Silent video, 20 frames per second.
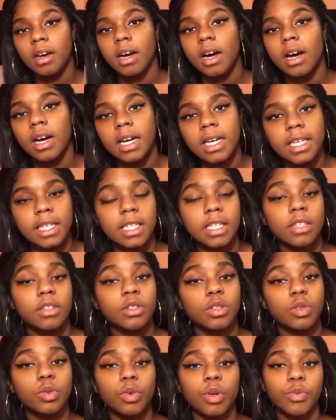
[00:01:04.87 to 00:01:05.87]
I
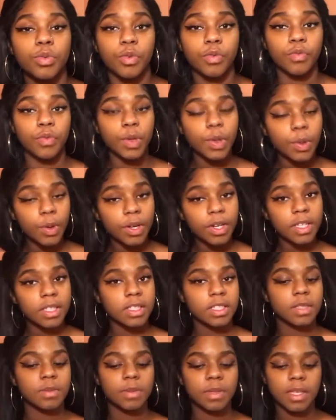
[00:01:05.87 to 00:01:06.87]
do a review on
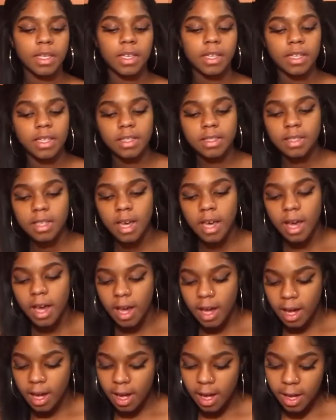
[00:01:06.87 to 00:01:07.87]
it just because
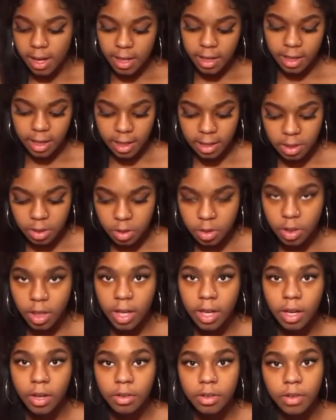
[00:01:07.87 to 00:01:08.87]
I like to
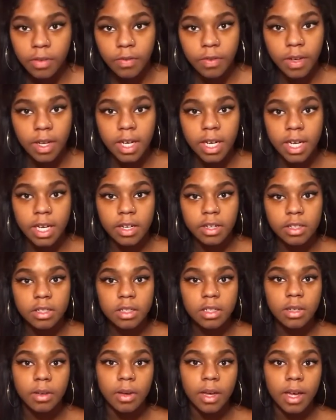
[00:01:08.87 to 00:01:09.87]
try out different hairs
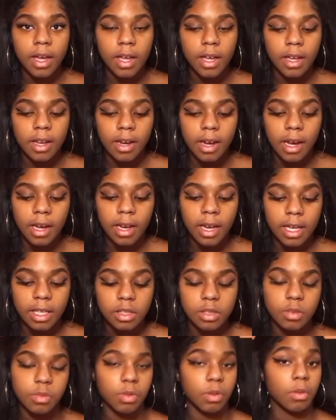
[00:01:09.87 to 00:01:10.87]
and I
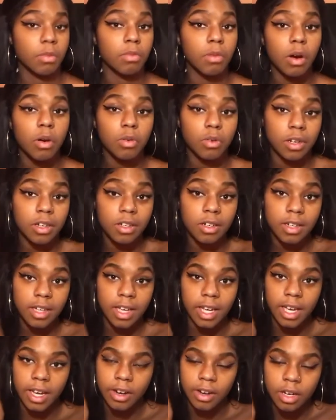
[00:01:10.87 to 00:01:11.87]
like to promote good
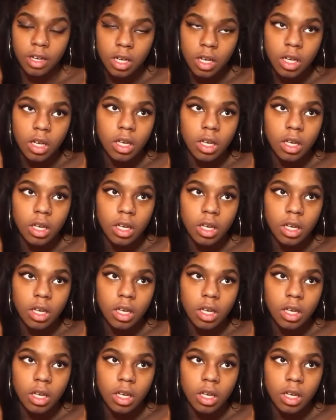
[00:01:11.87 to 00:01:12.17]
hair.